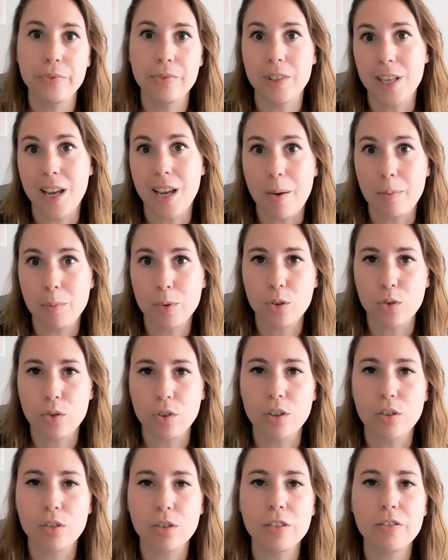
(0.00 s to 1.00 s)
the app to
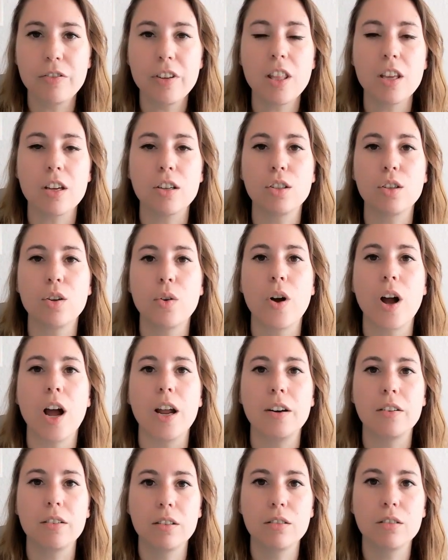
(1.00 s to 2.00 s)
record the video. So
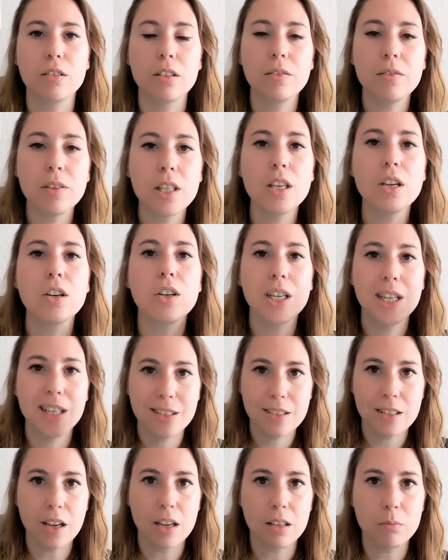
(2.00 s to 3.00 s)
I record the video
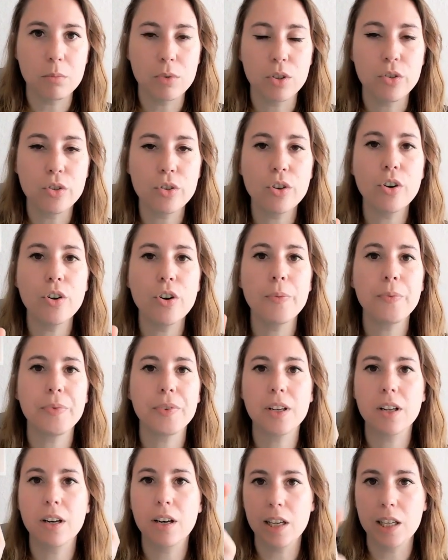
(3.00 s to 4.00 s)
inside Bonjoro,
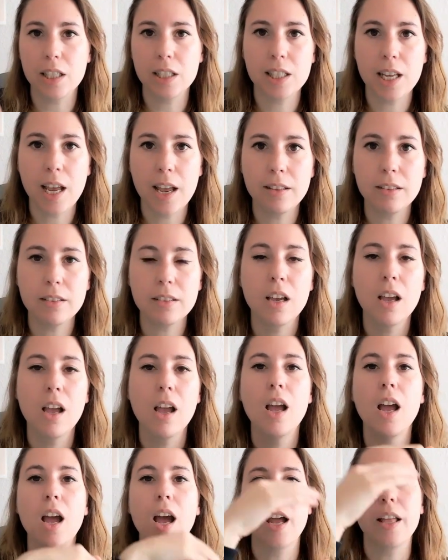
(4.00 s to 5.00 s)
click send,
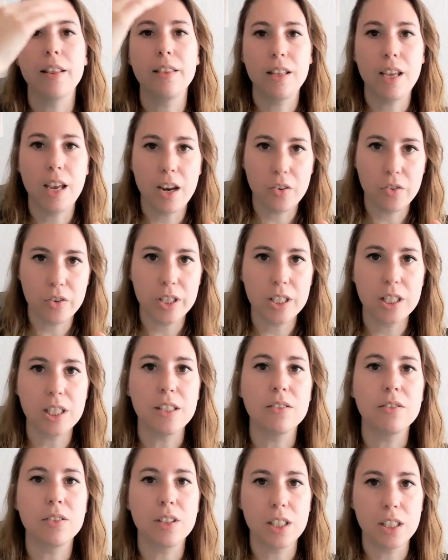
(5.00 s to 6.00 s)
and they
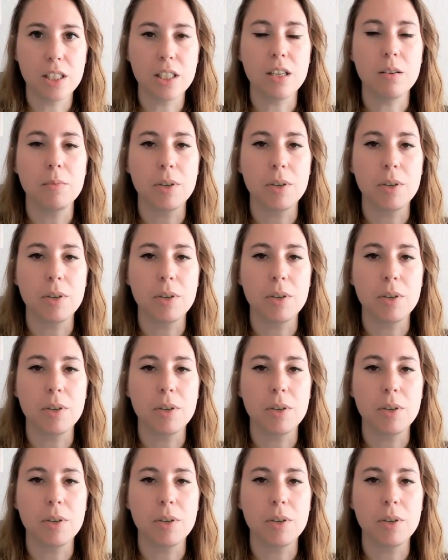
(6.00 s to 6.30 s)
receive this